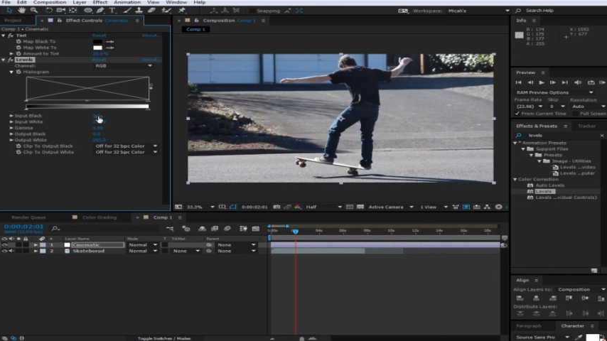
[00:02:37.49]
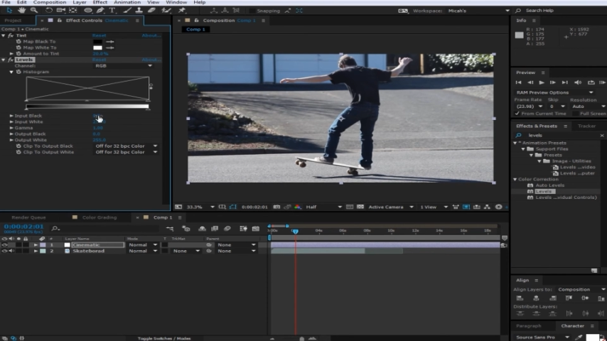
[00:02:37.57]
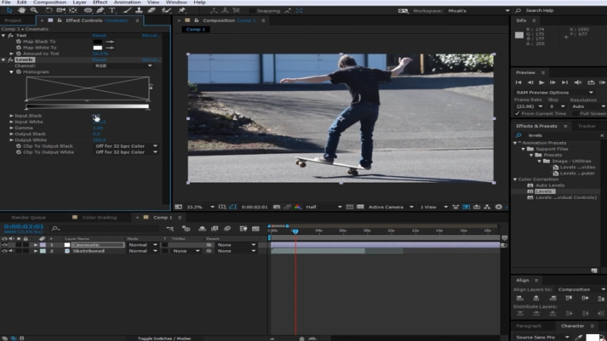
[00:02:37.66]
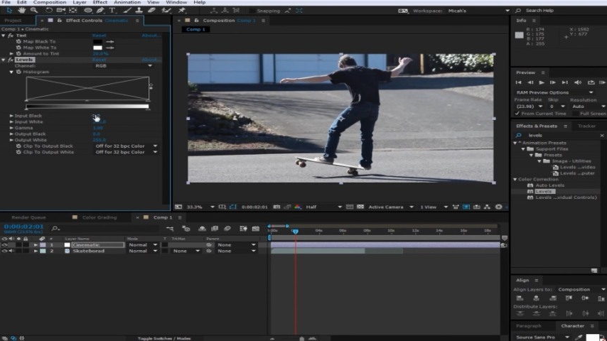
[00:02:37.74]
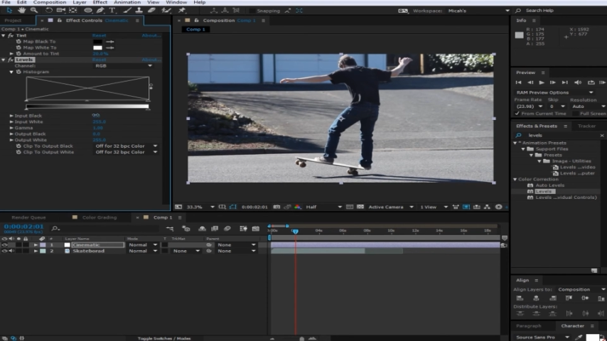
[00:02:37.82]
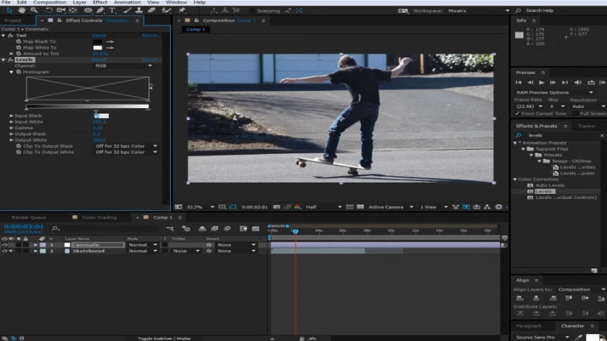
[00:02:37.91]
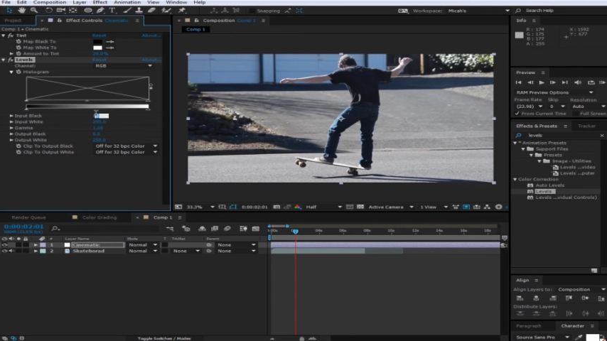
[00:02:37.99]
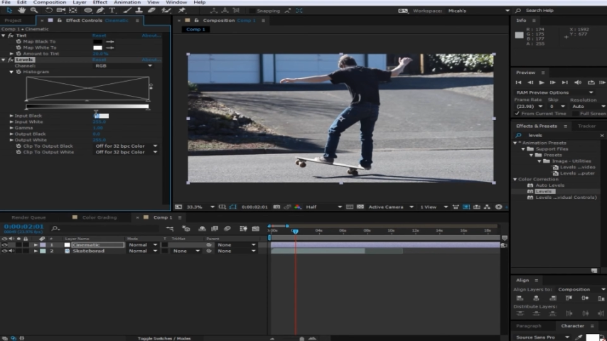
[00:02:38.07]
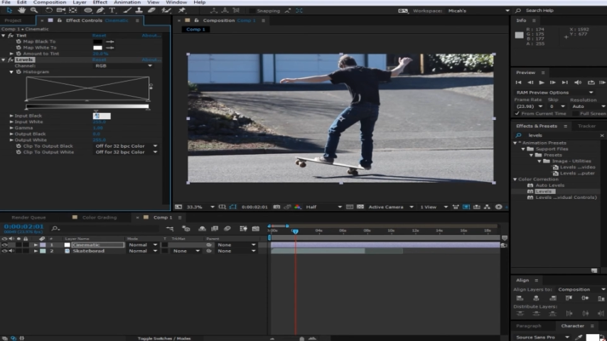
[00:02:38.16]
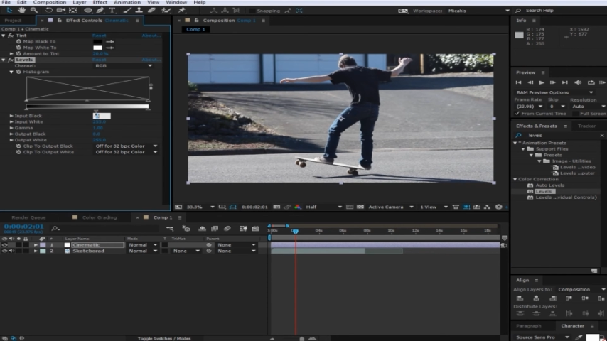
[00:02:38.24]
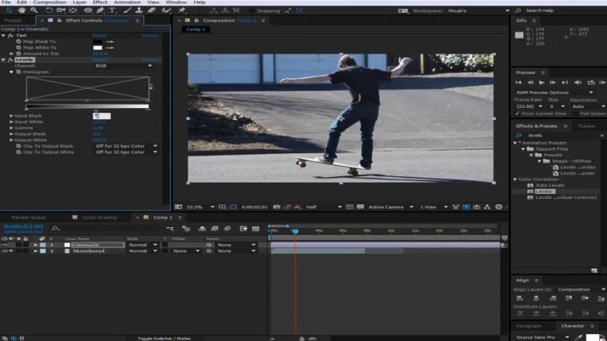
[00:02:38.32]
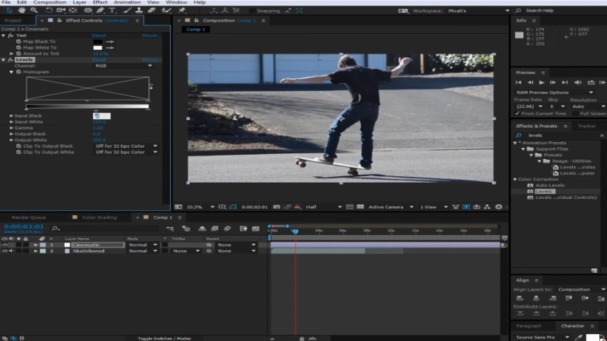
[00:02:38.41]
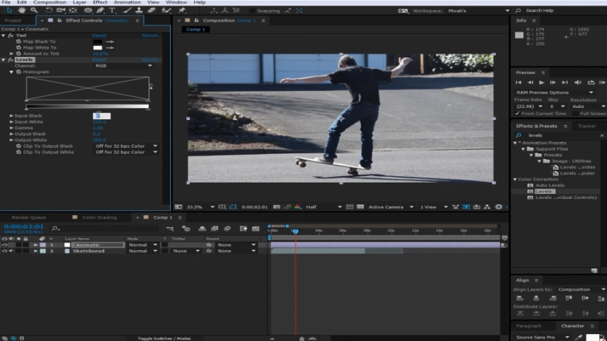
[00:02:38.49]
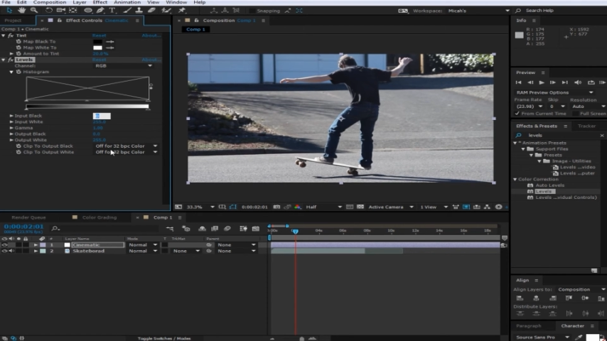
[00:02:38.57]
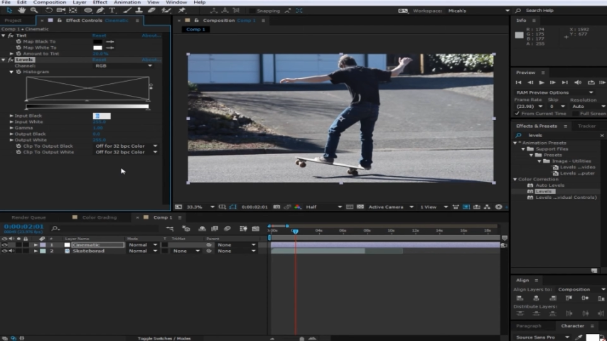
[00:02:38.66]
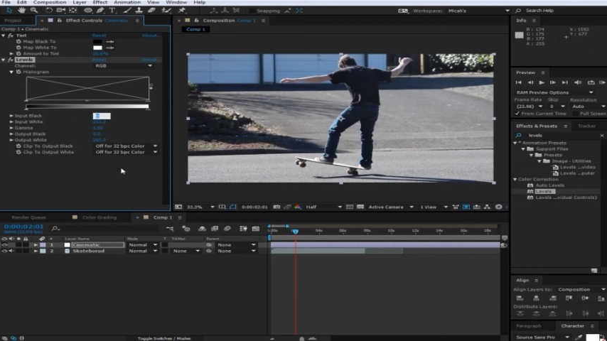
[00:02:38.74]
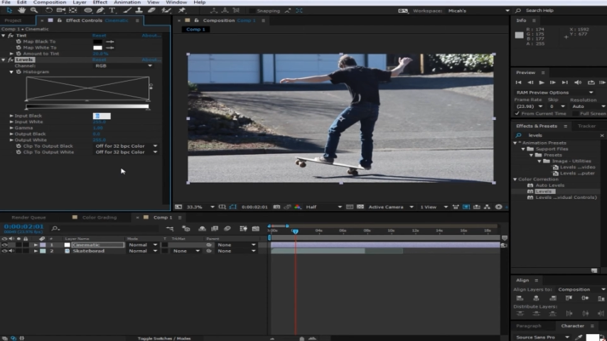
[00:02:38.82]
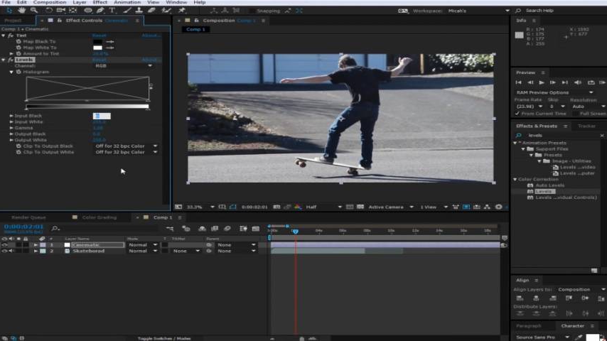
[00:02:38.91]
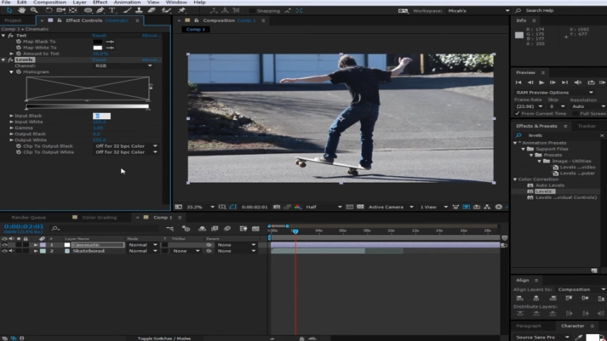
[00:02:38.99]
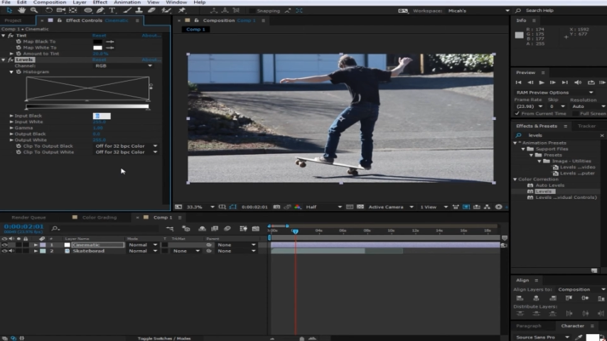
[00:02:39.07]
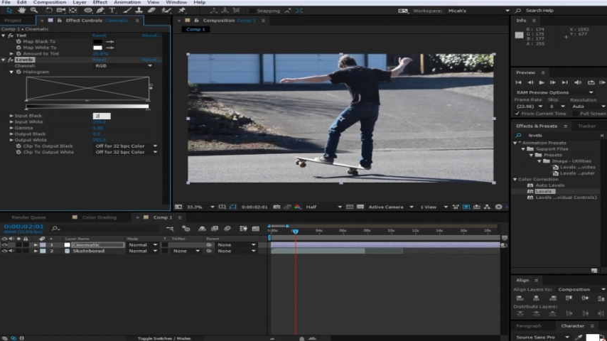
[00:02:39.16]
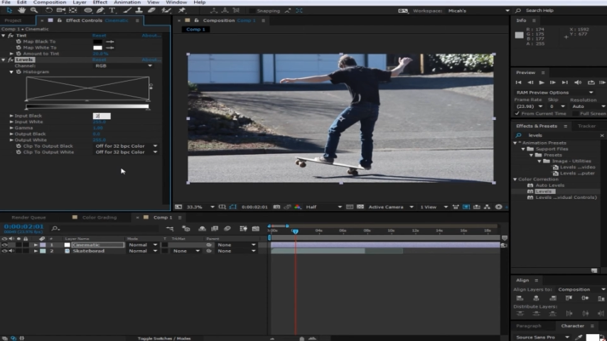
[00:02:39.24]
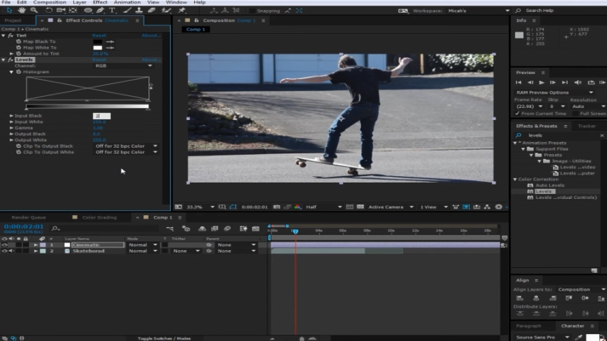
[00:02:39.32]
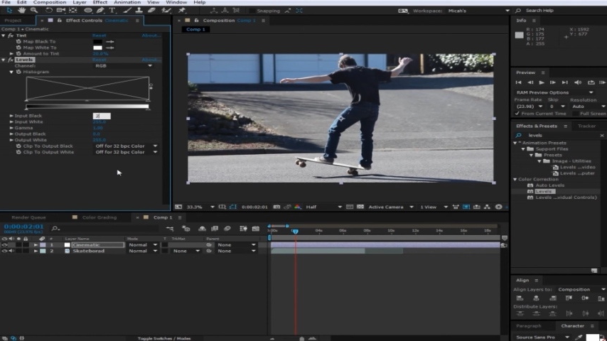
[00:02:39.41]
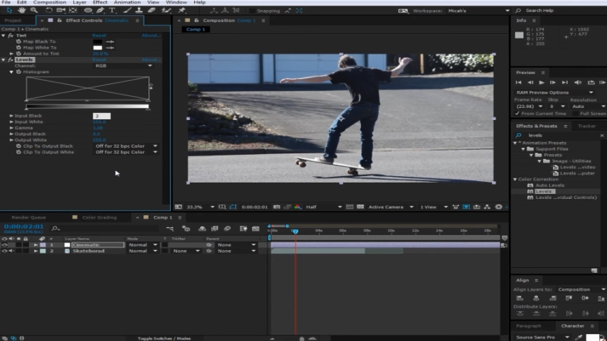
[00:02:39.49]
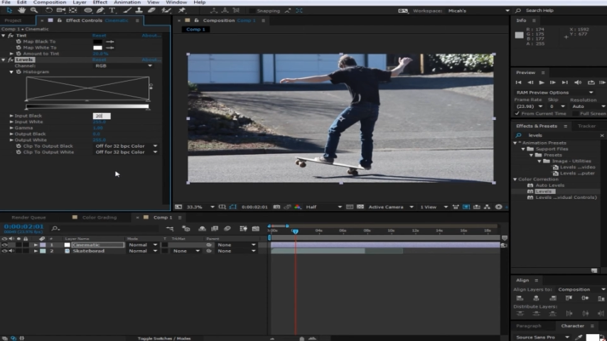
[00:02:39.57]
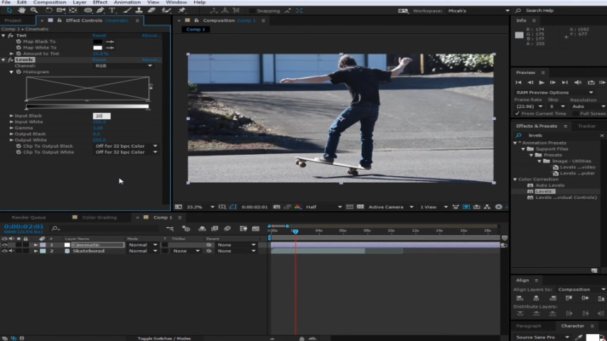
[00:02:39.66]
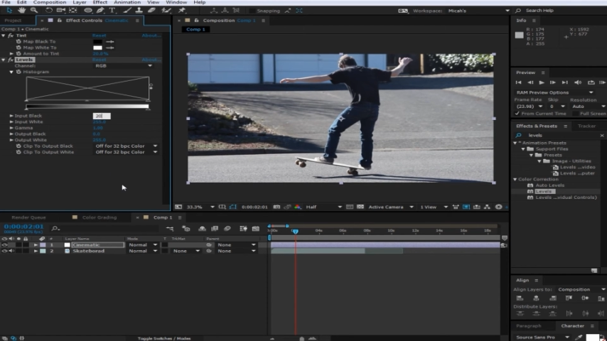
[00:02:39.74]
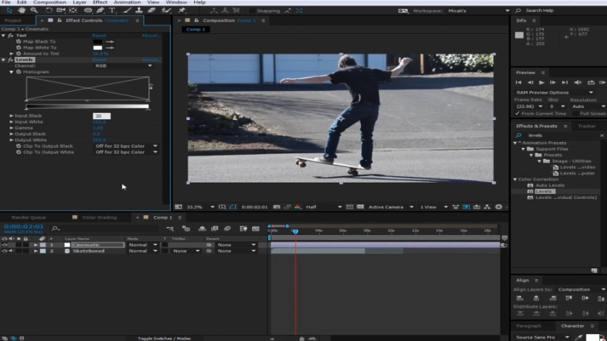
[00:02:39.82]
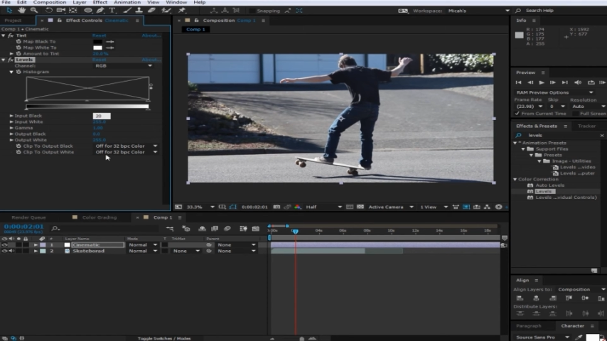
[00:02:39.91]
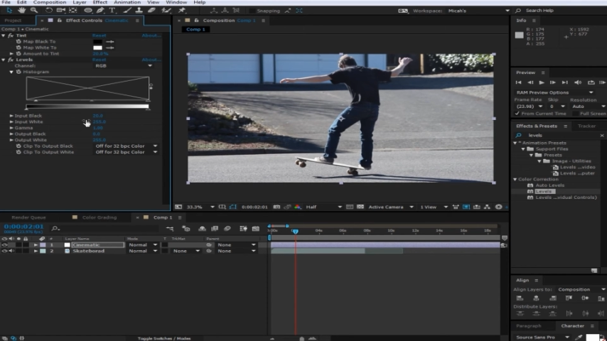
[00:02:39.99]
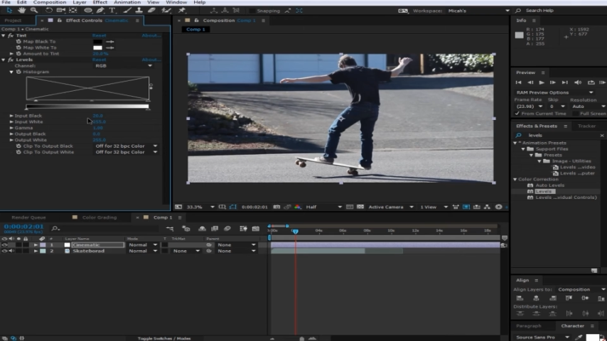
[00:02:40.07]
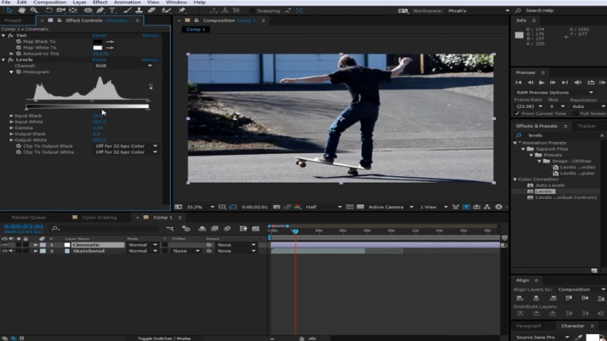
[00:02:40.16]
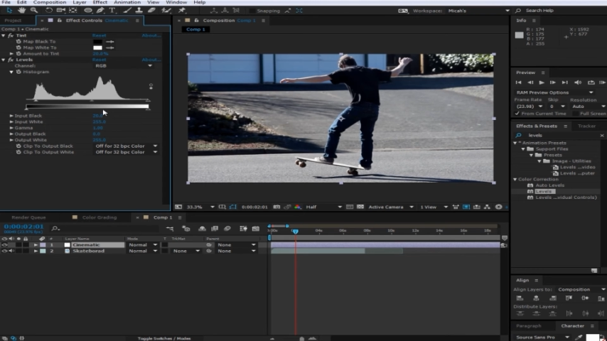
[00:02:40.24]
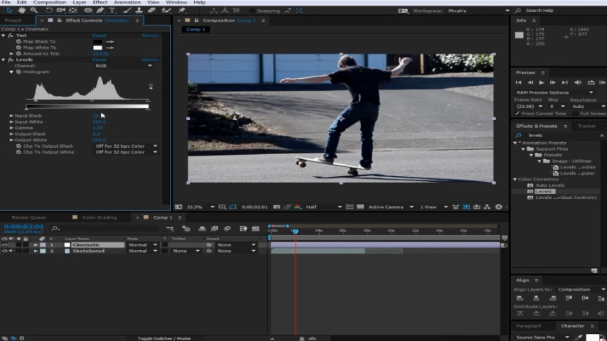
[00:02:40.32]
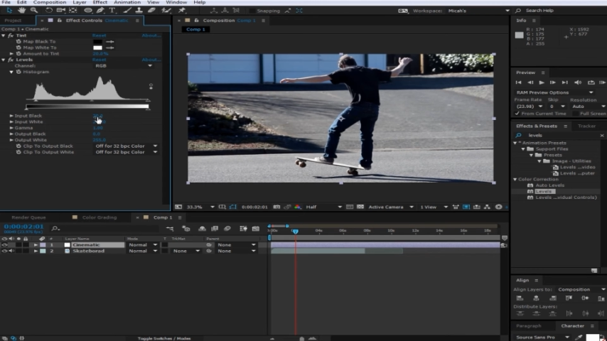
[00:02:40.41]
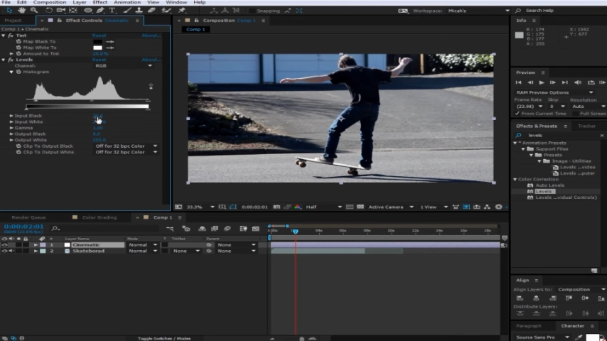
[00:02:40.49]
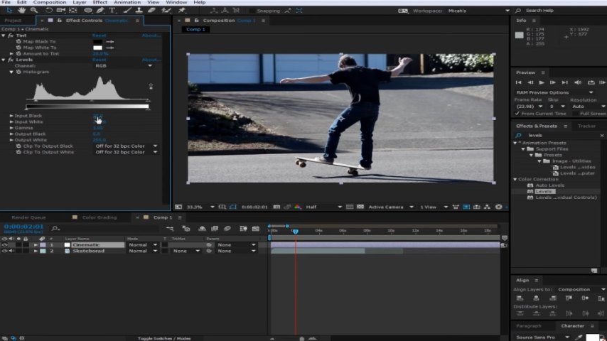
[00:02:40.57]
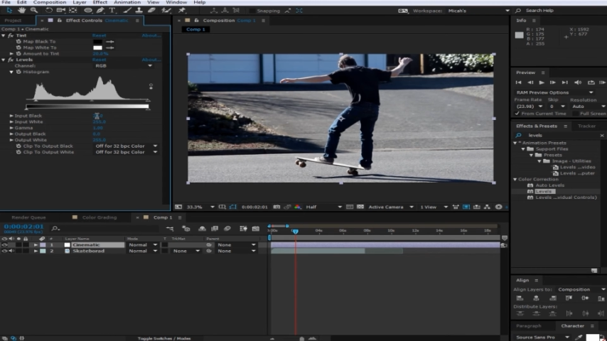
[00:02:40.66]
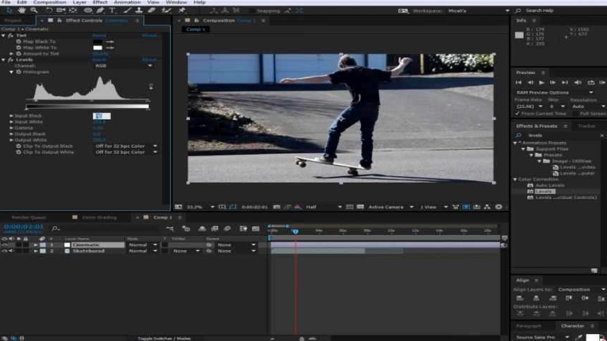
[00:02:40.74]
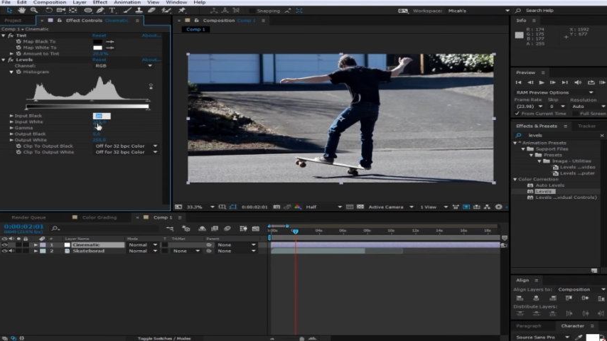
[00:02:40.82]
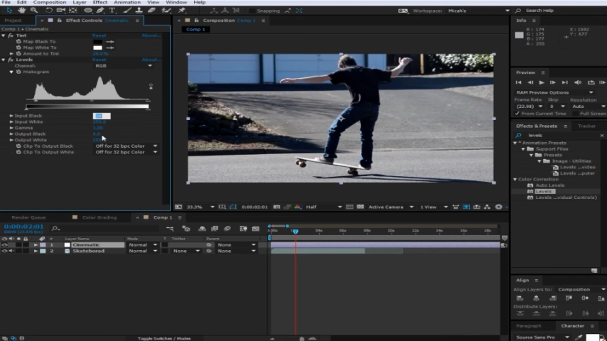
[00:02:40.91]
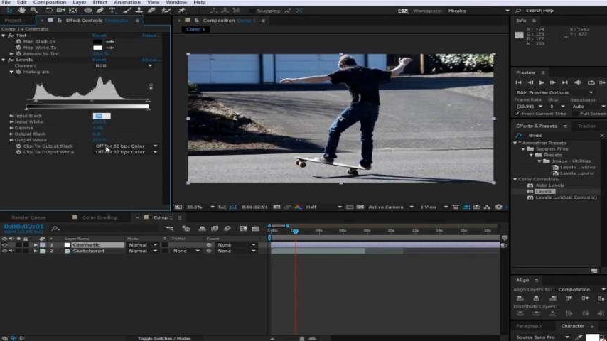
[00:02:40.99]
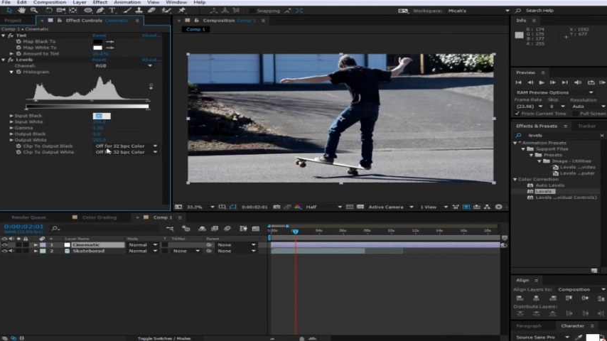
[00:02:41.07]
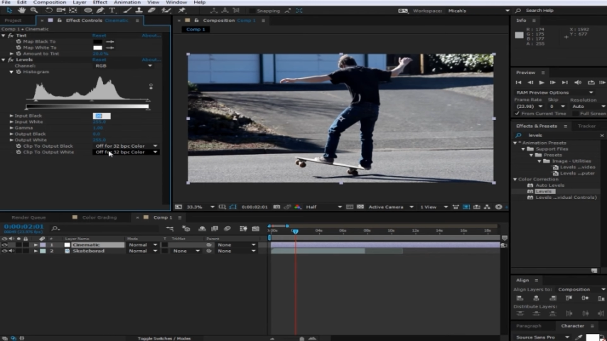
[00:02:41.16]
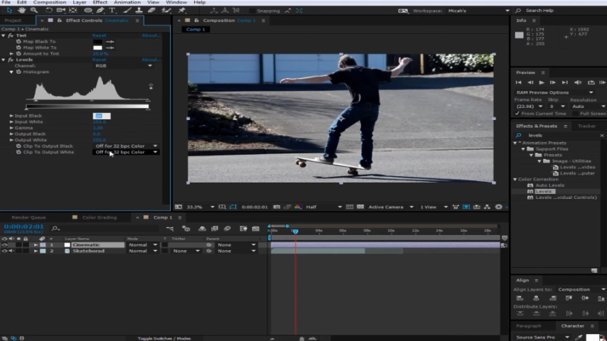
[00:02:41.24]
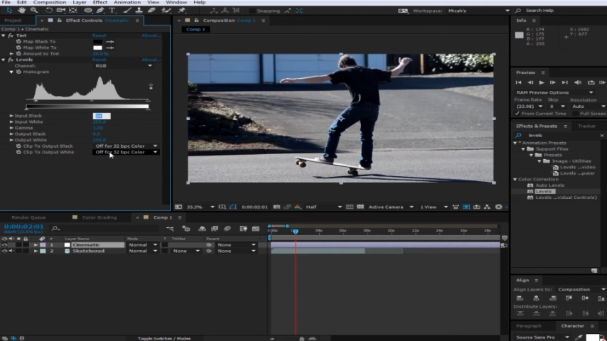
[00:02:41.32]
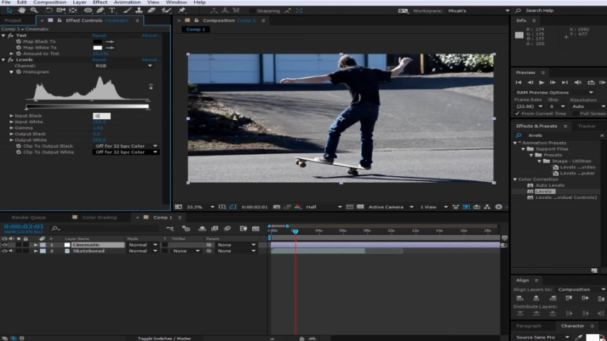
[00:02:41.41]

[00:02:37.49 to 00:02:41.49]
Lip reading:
[unreadable: no face in view]